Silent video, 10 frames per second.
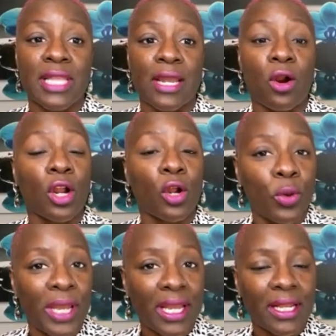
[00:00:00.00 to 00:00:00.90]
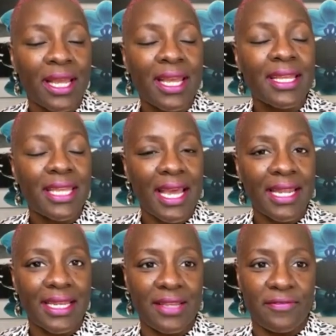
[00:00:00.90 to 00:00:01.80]
that are quick
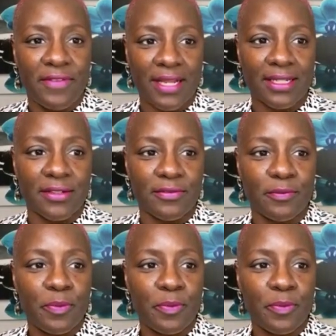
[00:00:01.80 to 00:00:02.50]
yet effective.